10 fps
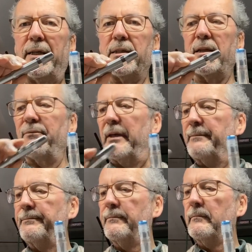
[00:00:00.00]
it's lovely.
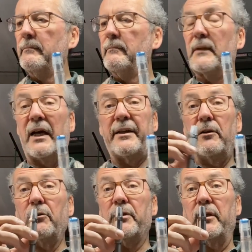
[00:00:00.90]
And it
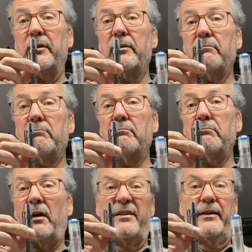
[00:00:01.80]
looks nice,
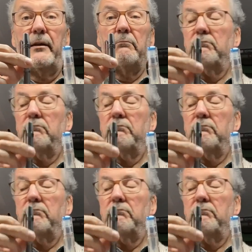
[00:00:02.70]
I think.